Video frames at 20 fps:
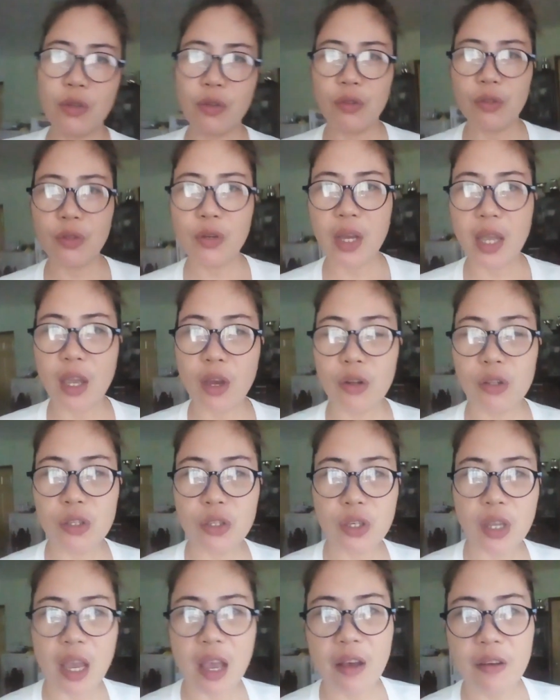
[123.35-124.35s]
Although I
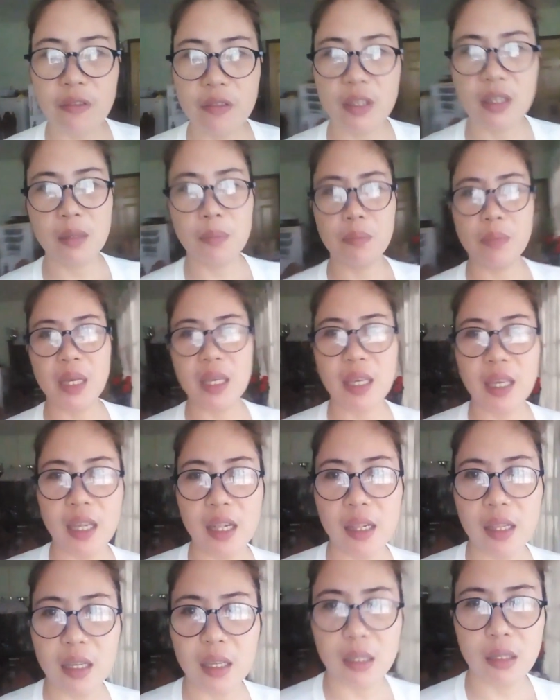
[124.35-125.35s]
also have my
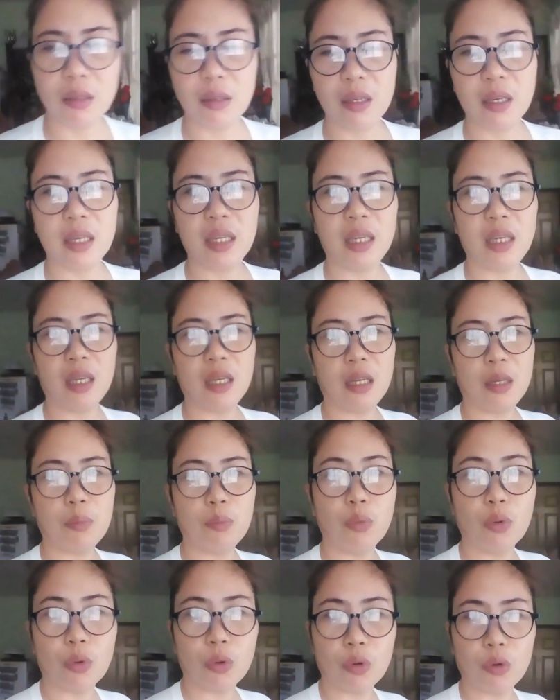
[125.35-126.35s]
Kindle, yung
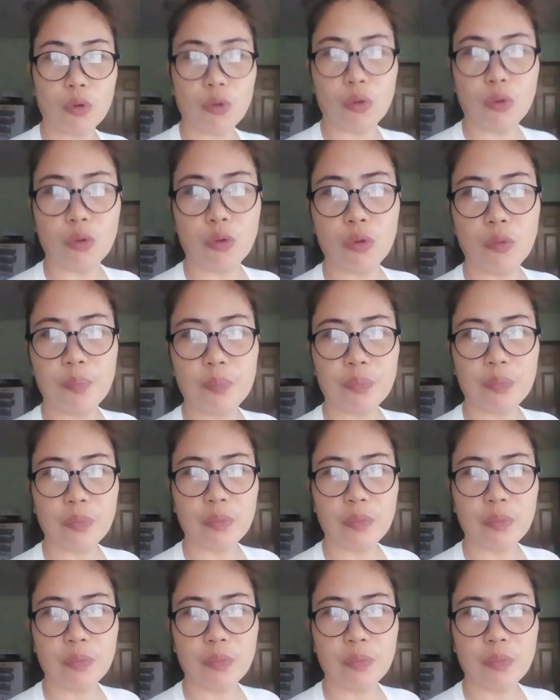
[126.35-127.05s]
e-book ko.